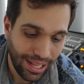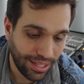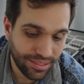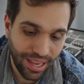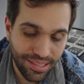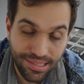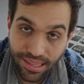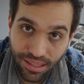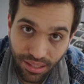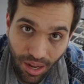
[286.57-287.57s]
I'll test
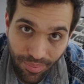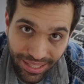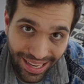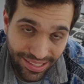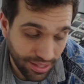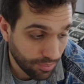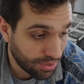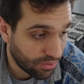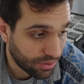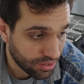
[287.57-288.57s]
it in the coming days. Let me
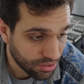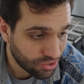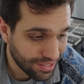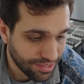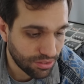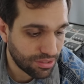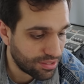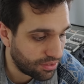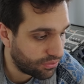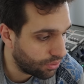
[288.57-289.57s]
know if you're interested to
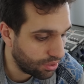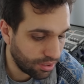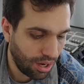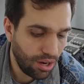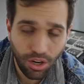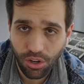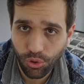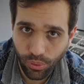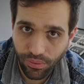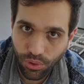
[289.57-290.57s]
see a full
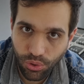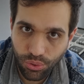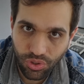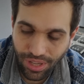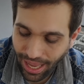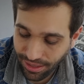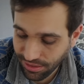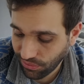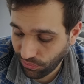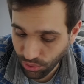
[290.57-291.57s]
review,
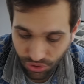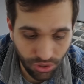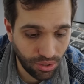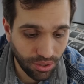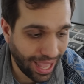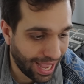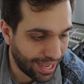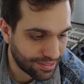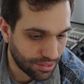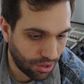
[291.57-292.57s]
test, first look,
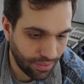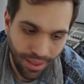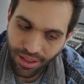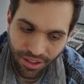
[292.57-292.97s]
hands-on.